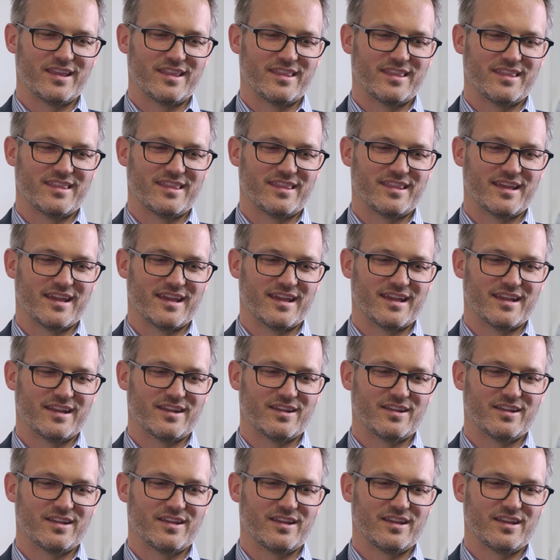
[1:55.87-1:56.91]
that
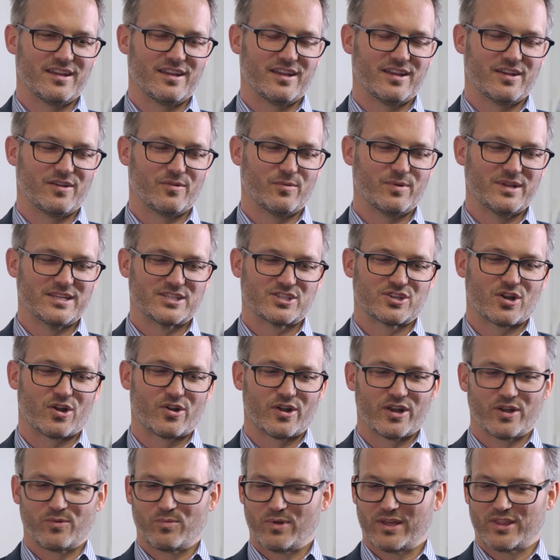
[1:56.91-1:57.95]
we
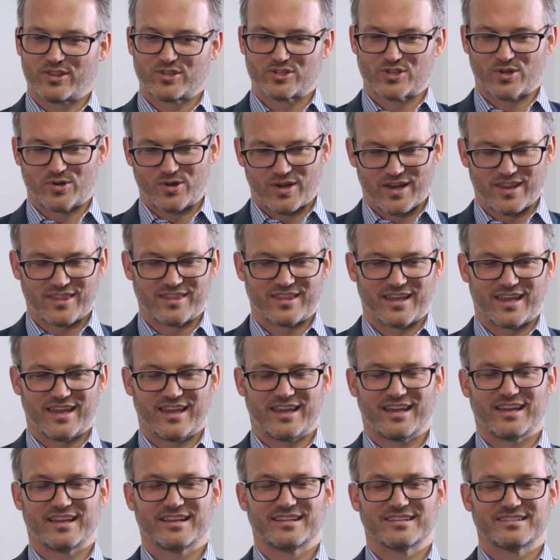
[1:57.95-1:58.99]
started with certain
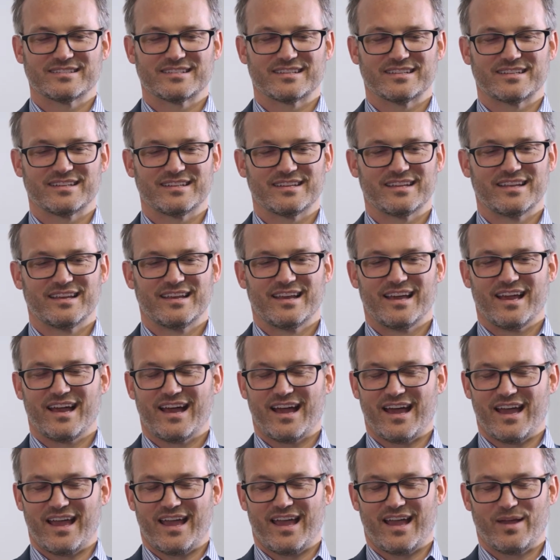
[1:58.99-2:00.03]
things, and
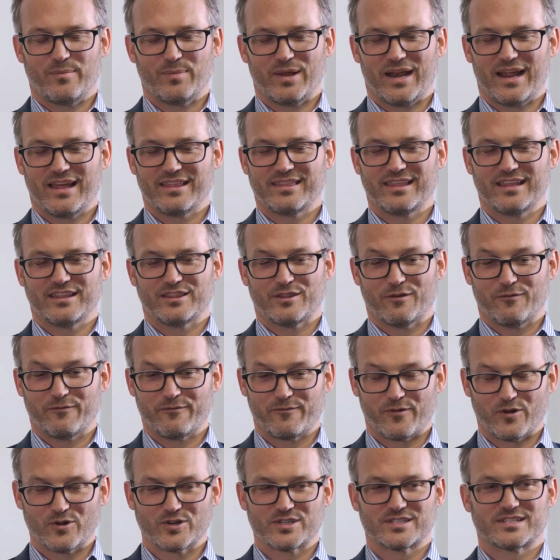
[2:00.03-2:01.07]
I mean, I think the
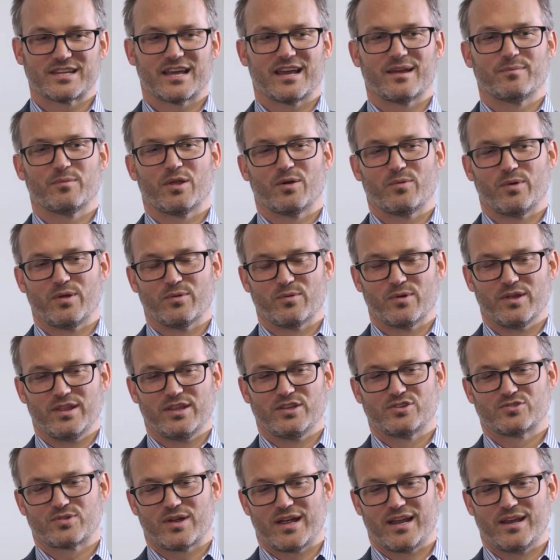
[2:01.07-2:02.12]
first time that we really
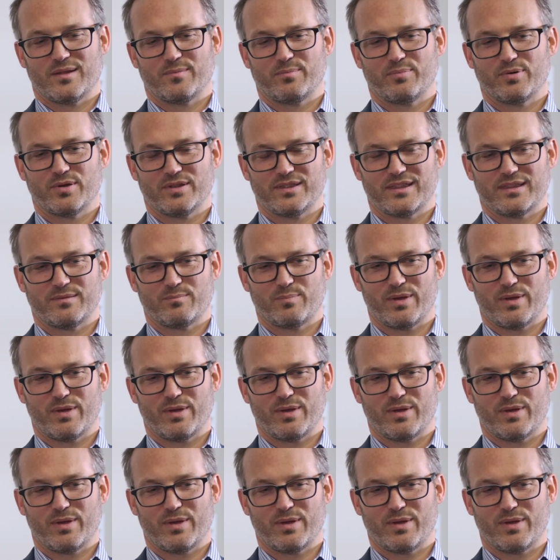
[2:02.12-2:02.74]
tried to put